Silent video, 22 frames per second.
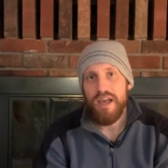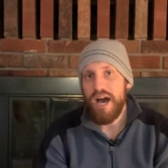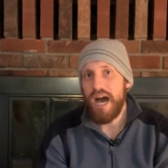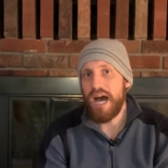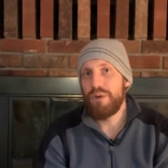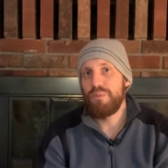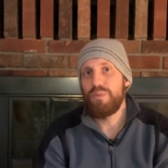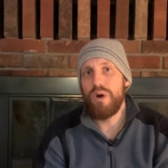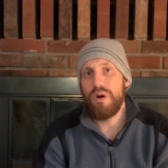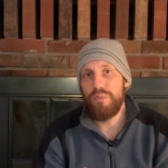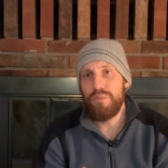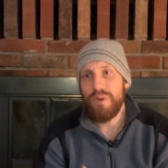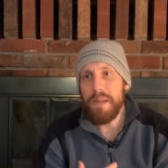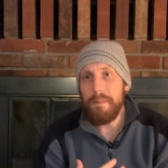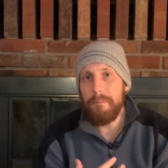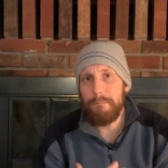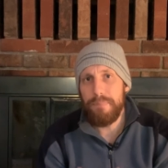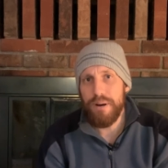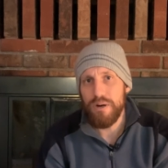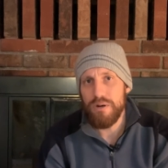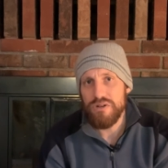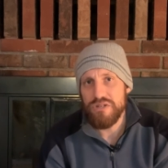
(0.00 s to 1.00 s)
on what we
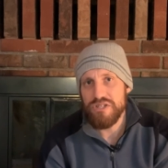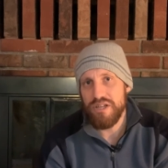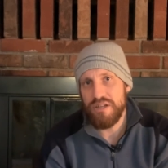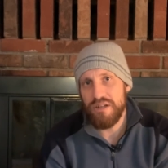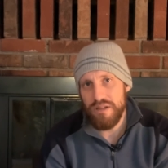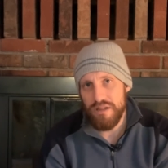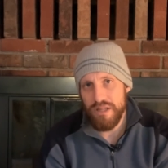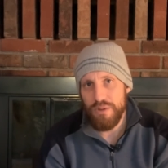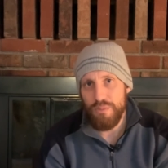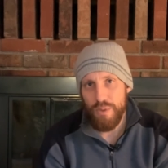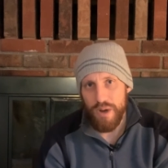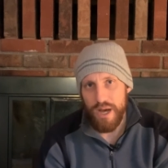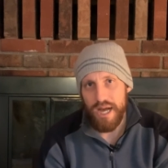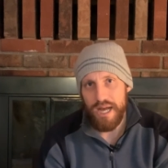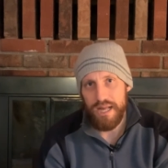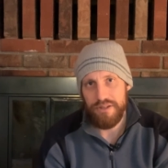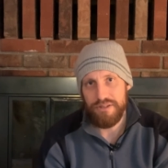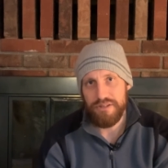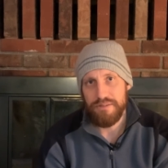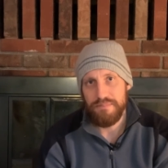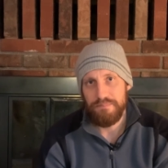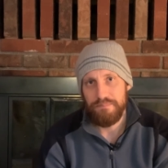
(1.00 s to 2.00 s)
personally
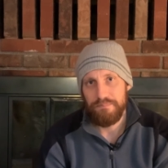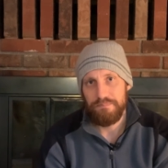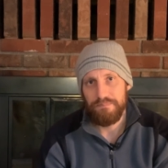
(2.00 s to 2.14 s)
want